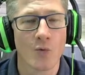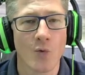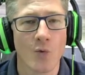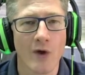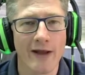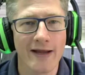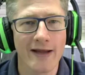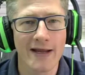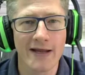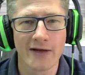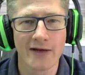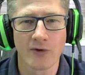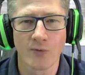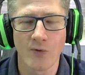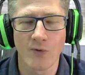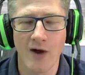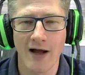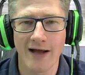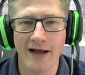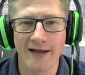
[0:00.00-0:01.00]
When he
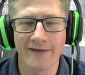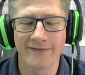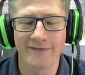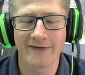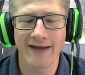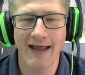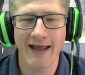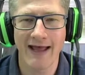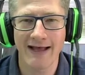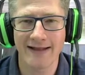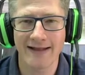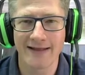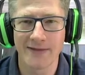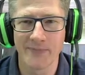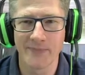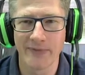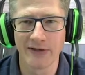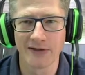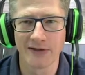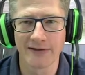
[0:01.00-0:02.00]
arrived at the
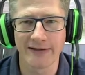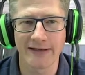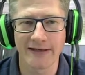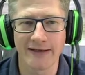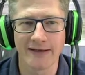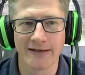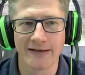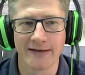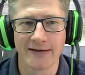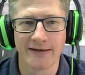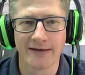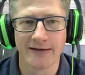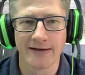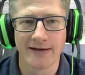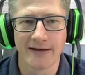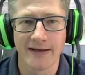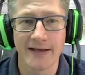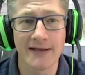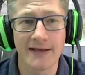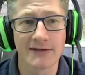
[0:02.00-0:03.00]
building,
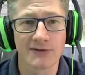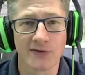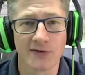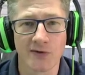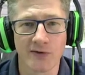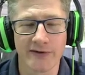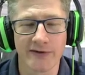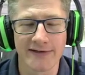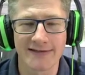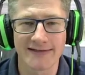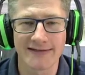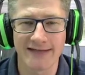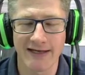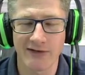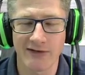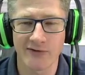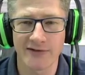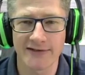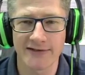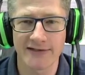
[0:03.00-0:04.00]
he told the
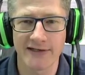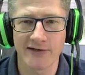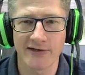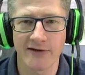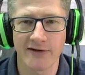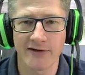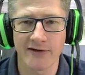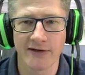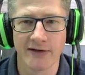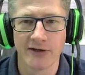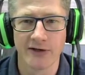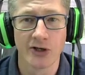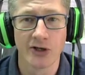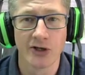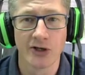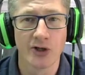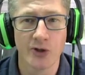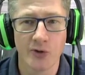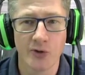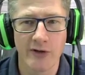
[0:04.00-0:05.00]
secretary
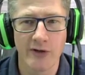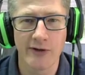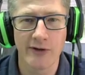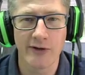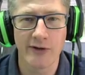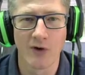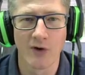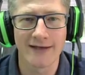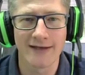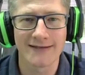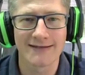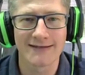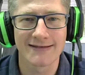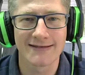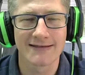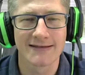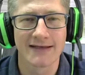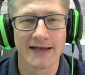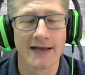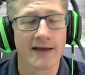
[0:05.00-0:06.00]
who he
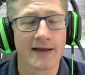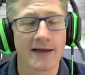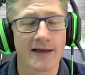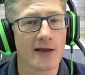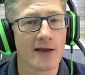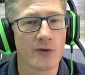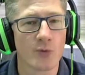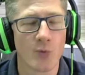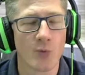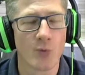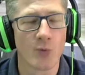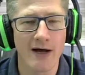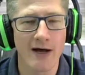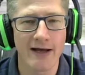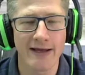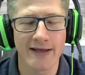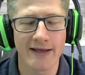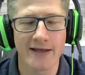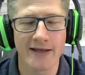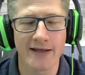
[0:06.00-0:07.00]
was and
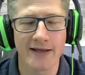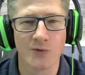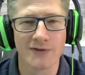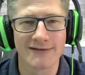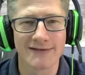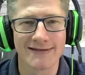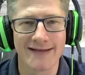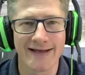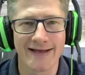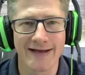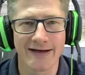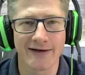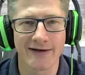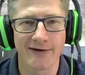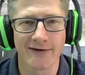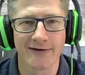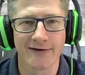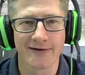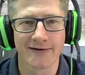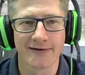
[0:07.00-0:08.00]
why he was there.